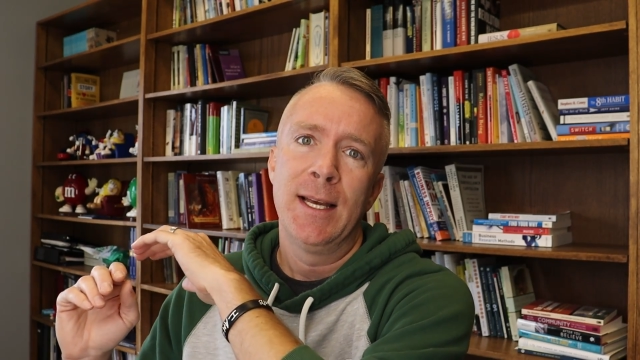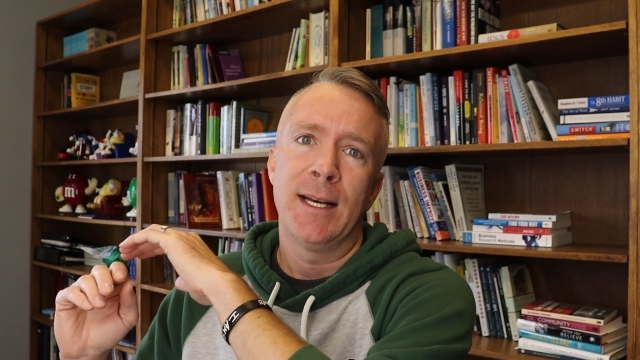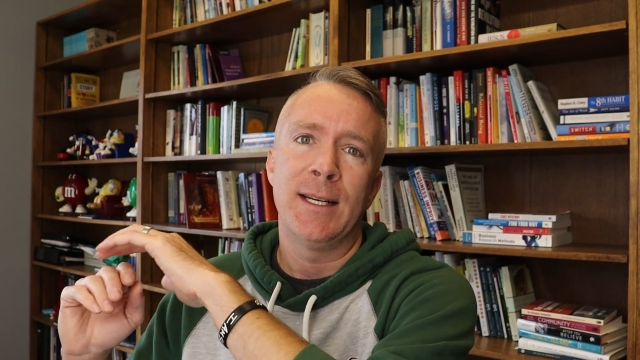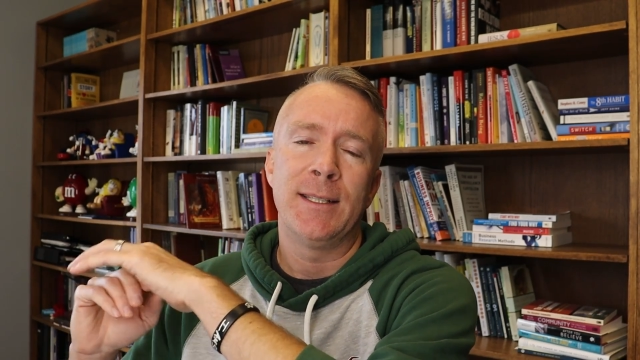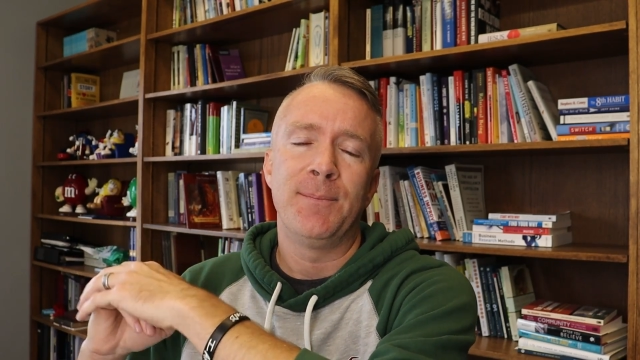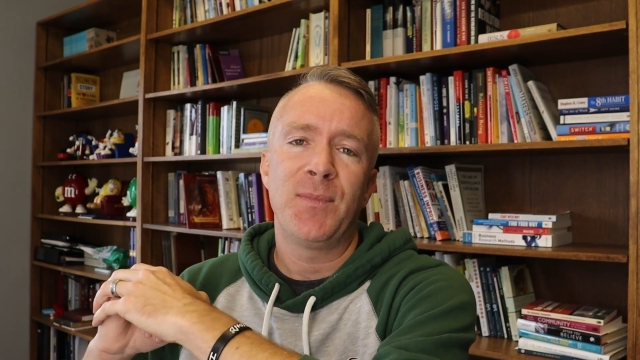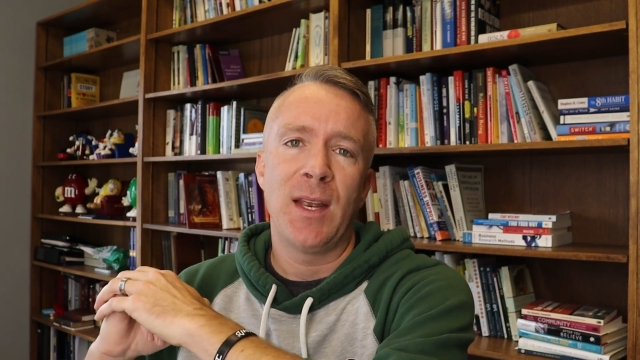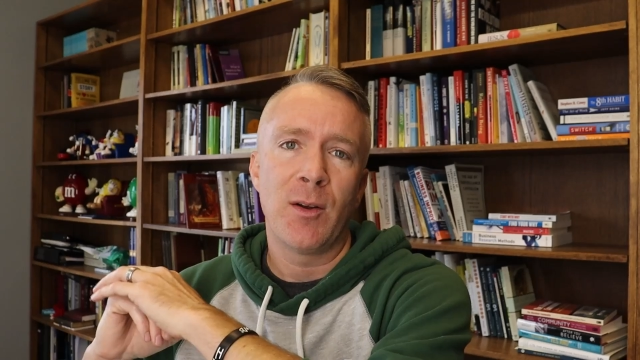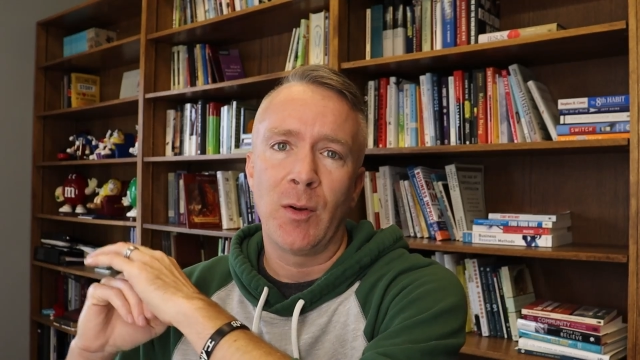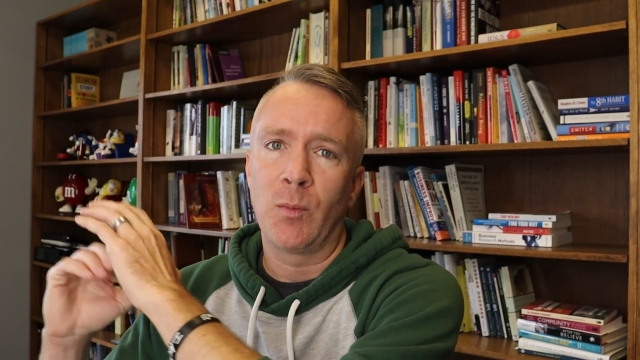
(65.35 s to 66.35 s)

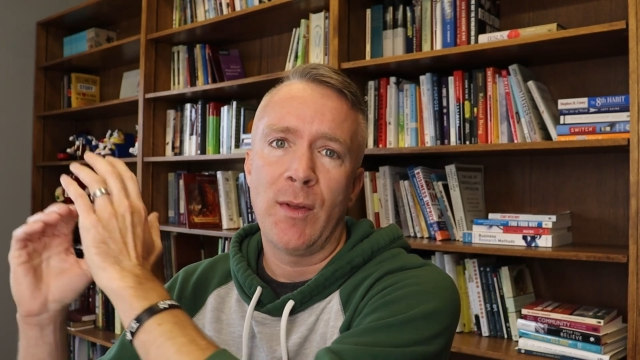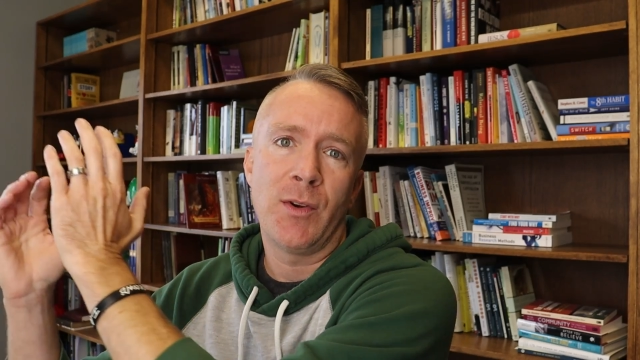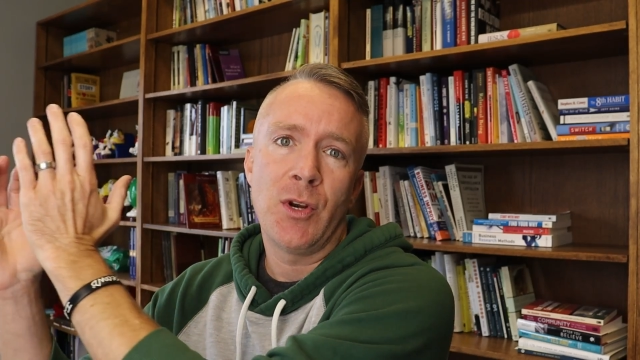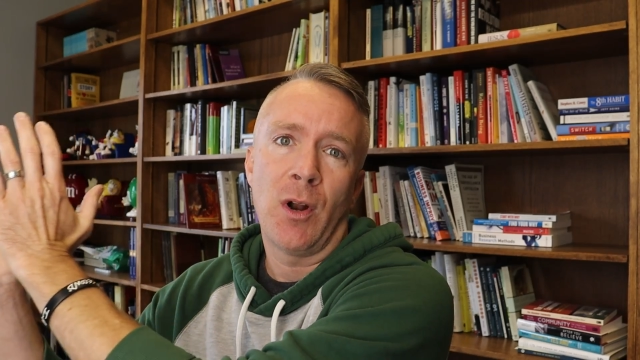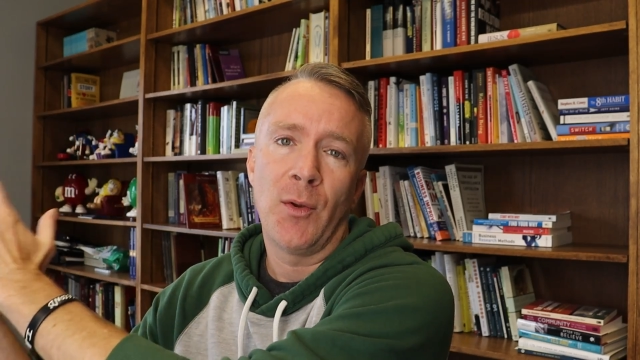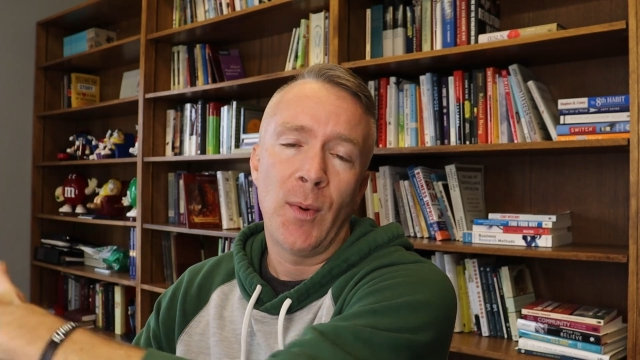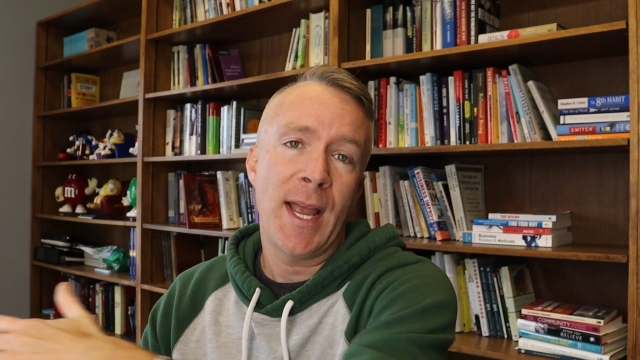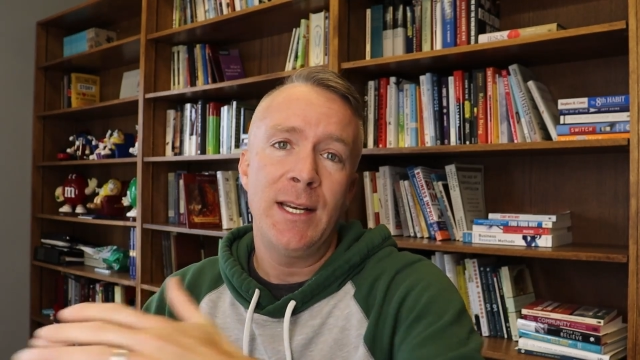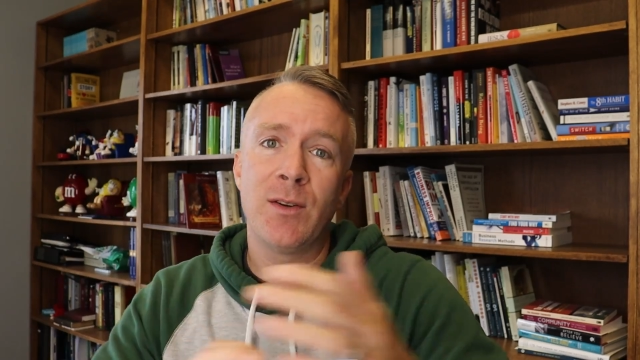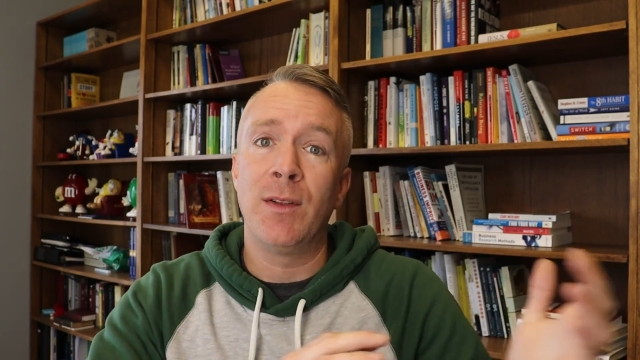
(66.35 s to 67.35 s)
whether you're on the
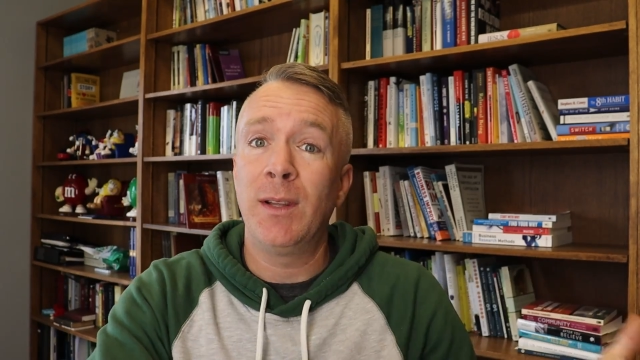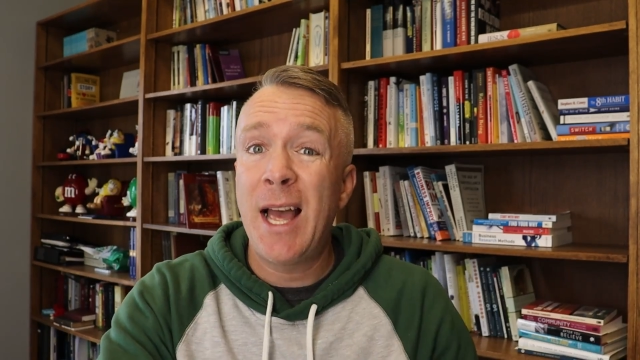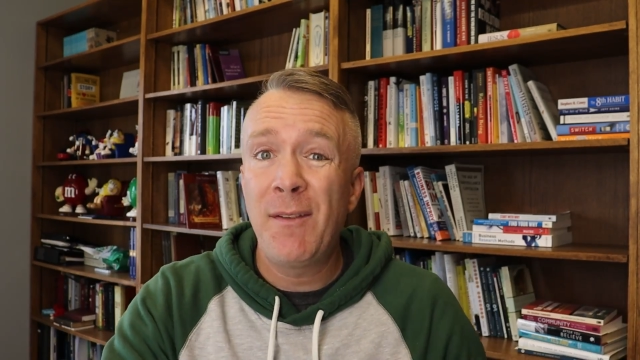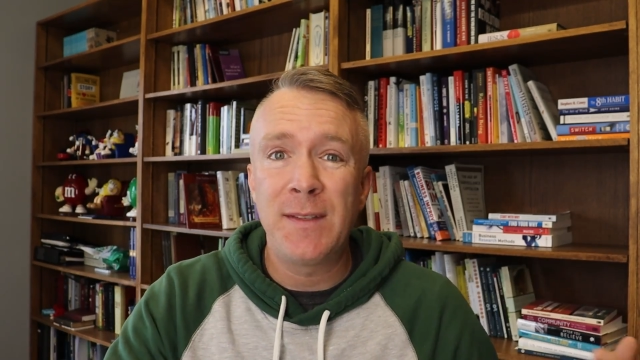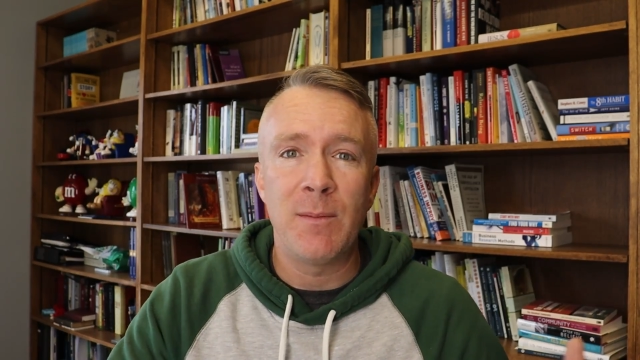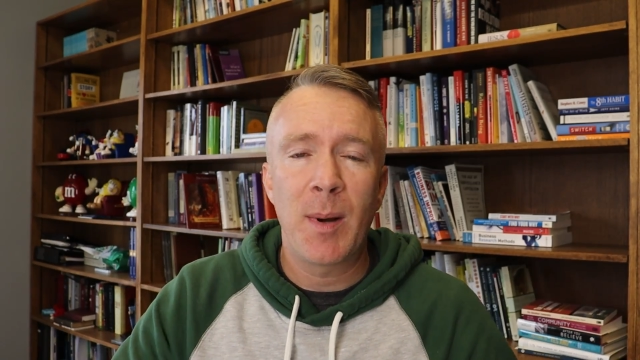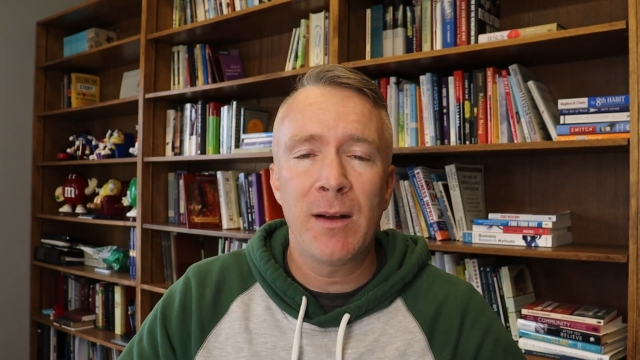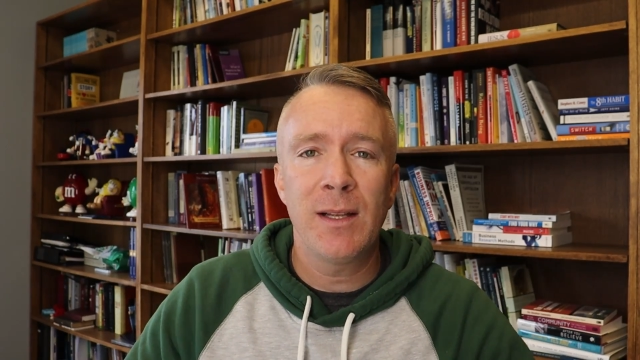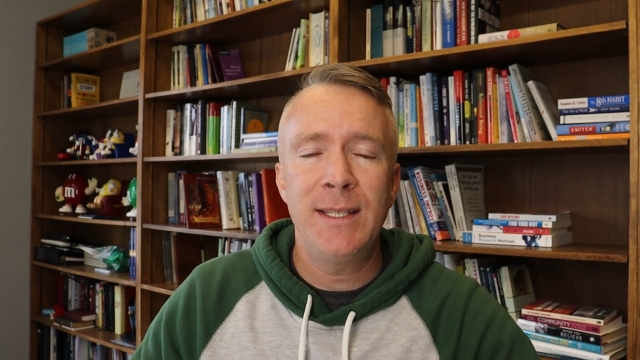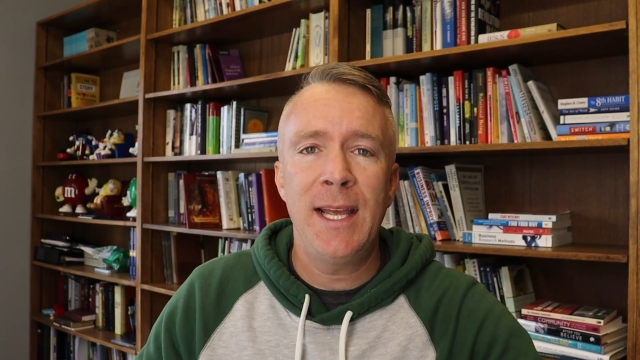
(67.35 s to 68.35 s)
right or the left in
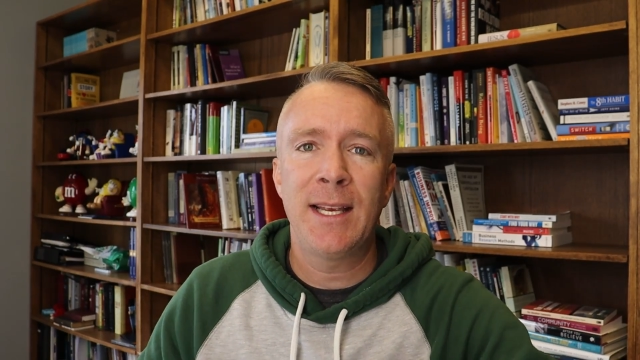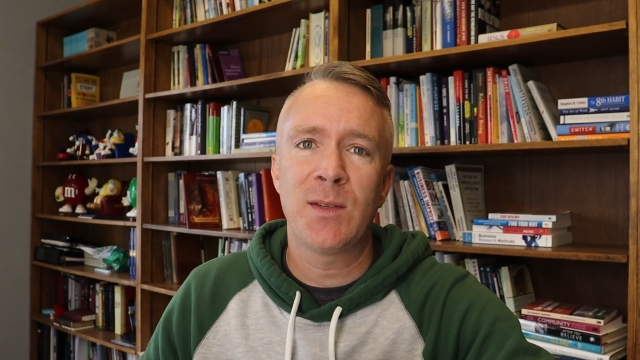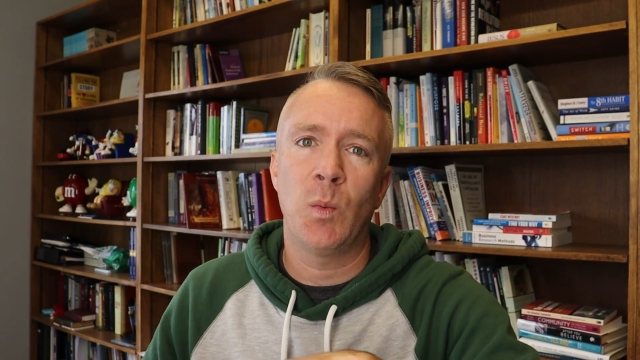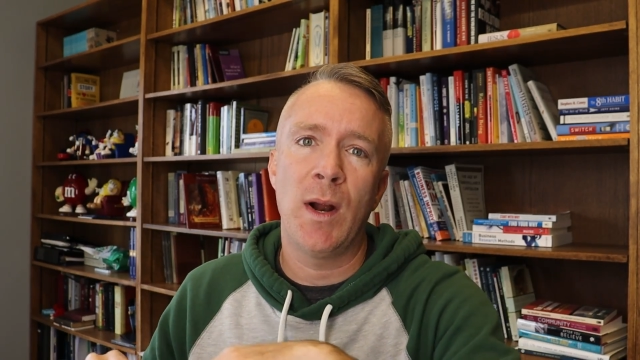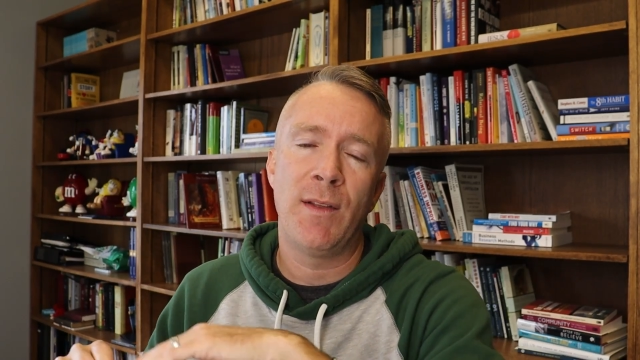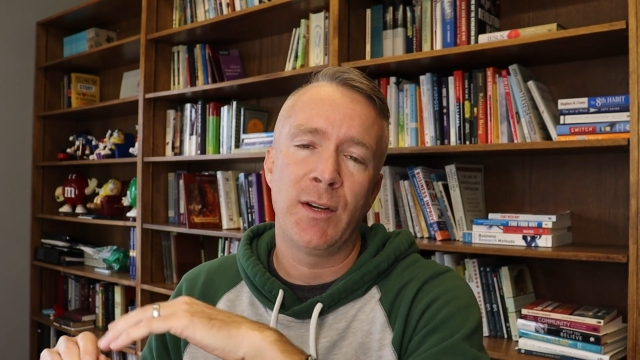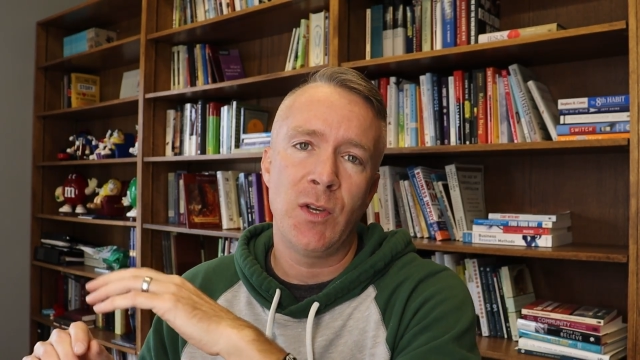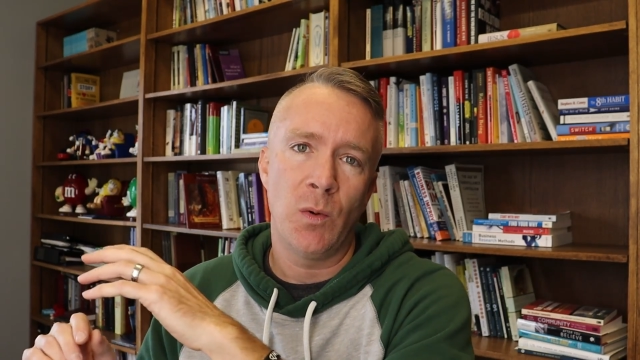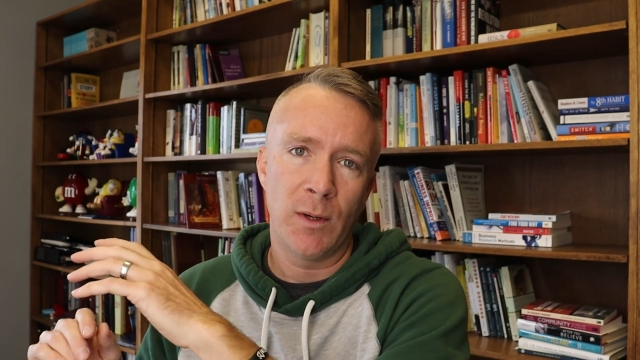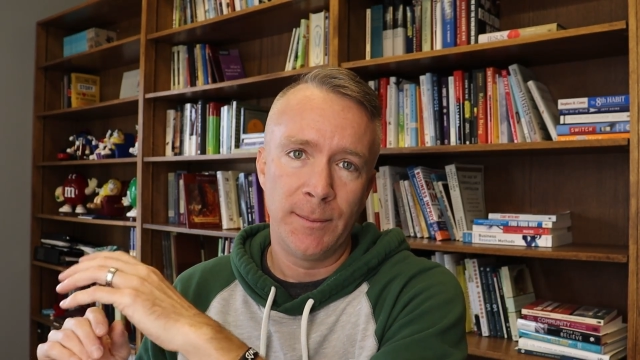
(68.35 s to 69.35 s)
politics, whether
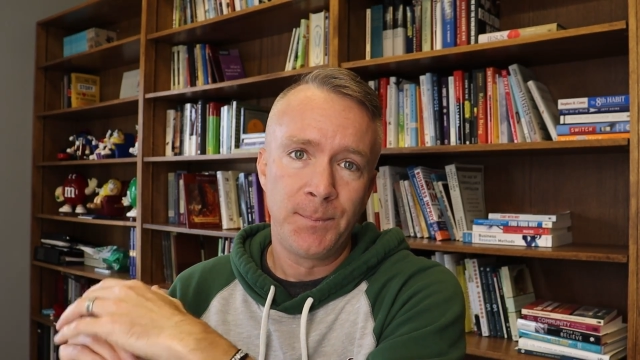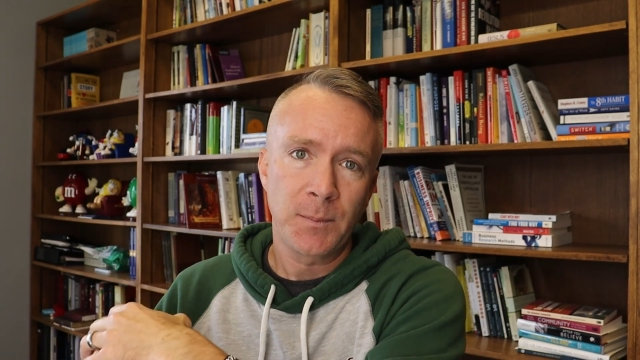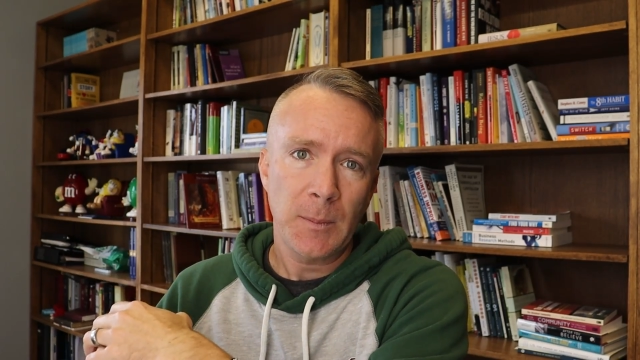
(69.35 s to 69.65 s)
you're